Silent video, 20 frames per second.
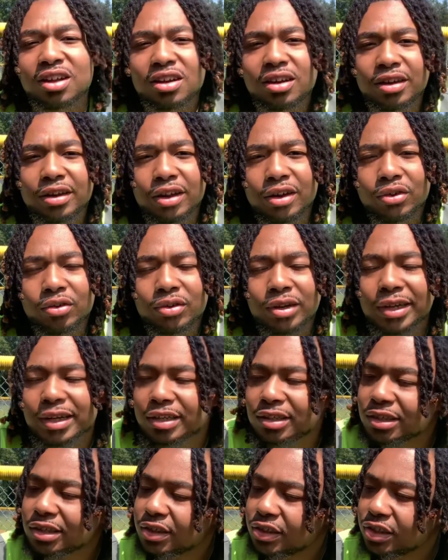Don't let
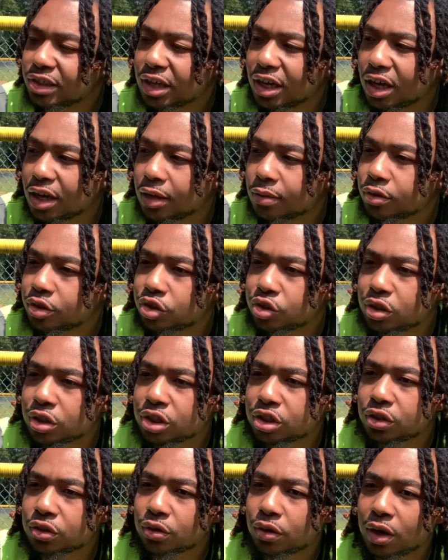these jobs
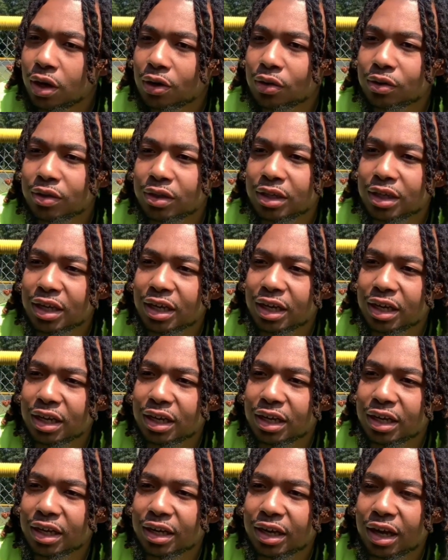stress you out
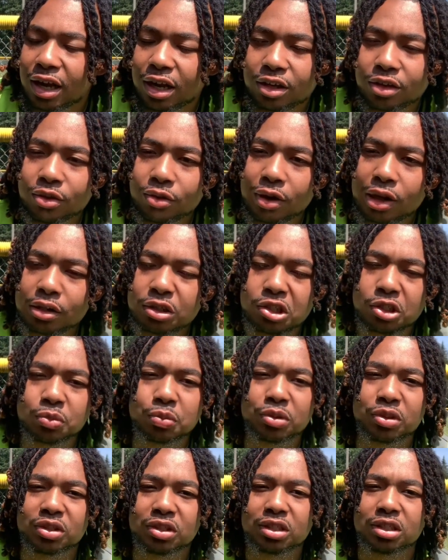and knock you out your
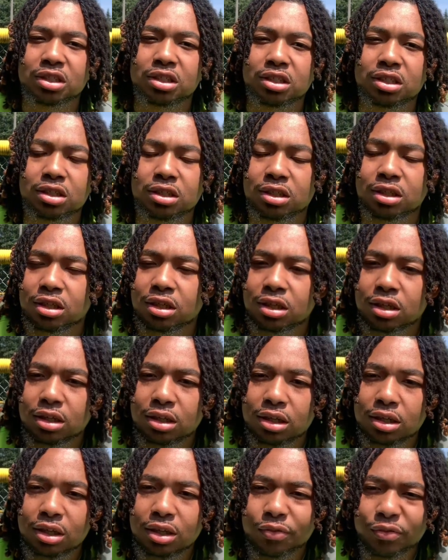position
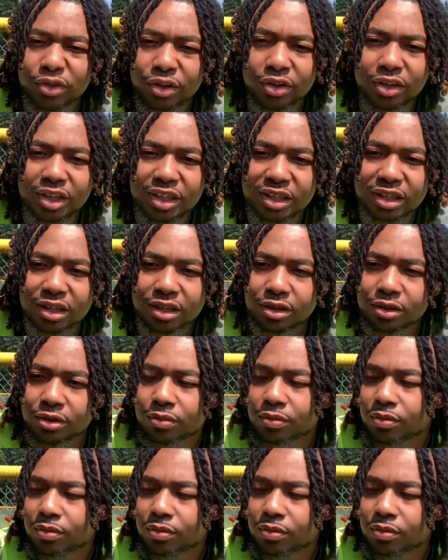of your income.